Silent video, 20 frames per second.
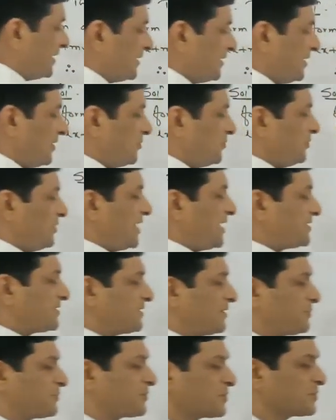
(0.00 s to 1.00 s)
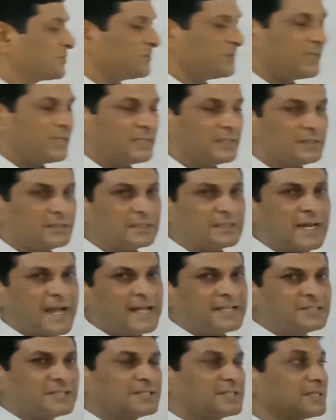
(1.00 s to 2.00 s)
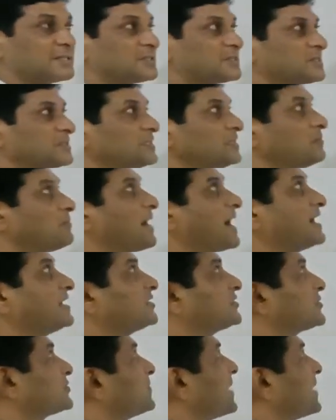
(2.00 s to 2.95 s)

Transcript: Now we are substituting tan 60 by its